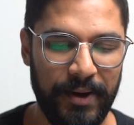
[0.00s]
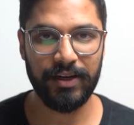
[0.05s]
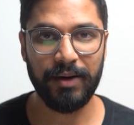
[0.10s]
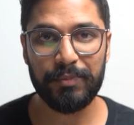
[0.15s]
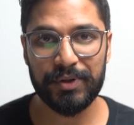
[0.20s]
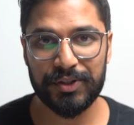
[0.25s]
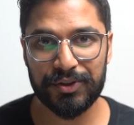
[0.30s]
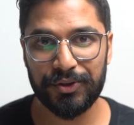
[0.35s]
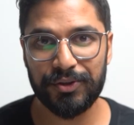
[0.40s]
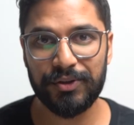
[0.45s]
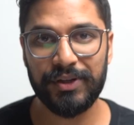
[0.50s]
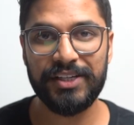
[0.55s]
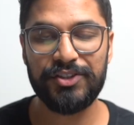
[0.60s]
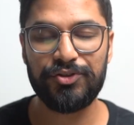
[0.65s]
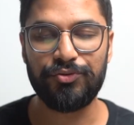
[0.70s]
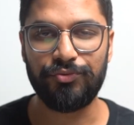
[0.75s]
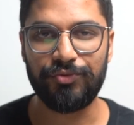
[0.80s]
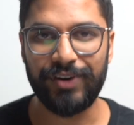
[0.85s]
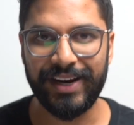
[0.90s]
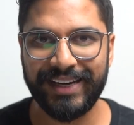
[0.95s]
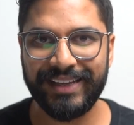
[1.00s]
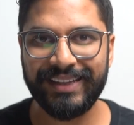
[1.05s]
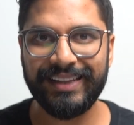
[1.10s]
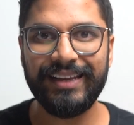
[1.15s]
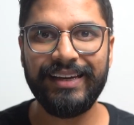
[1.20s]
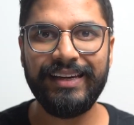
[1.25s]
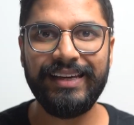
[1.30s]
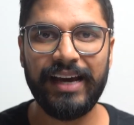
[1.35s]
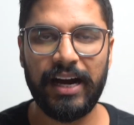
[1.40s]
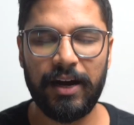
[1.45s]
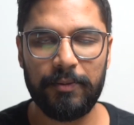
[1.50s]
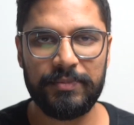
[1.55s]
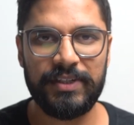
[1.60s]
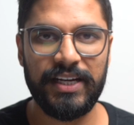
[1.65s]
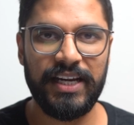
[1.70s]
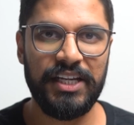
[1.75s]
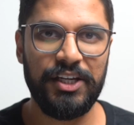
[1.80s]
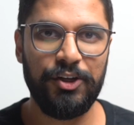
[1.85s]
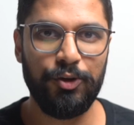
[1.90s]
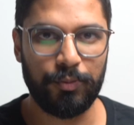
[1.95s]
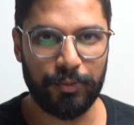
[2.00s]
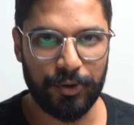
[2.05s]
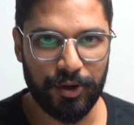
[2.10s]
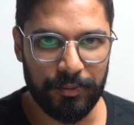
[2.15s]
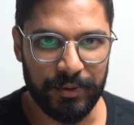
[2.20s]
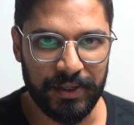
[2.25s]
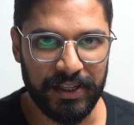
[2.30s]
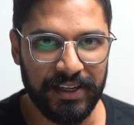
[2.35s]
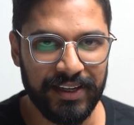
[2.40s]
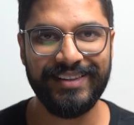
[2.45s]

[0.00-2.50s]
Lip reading: Number 2 is regularly updating your property.